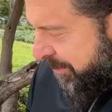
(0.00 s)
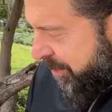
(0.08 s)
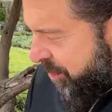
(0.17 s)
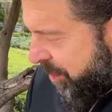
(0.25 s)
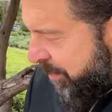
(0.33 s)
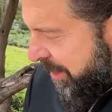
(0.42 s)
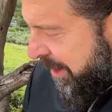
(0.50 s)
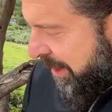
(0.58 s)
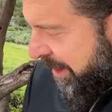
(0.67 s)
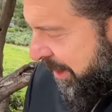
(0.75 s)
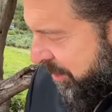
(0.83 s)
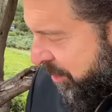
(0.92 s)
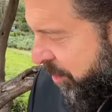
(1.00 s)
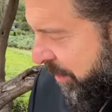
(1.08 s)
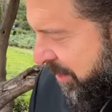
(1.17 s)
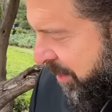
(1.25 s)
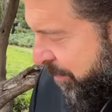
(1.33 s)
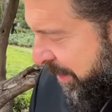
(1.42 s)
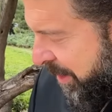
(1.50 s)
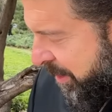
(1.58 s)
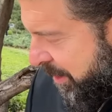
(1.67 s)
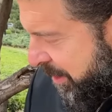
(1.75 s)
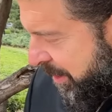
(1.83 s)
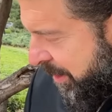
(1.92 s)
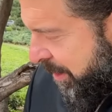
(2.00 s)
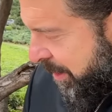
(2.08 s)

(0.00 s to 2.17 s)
Germany is going to be the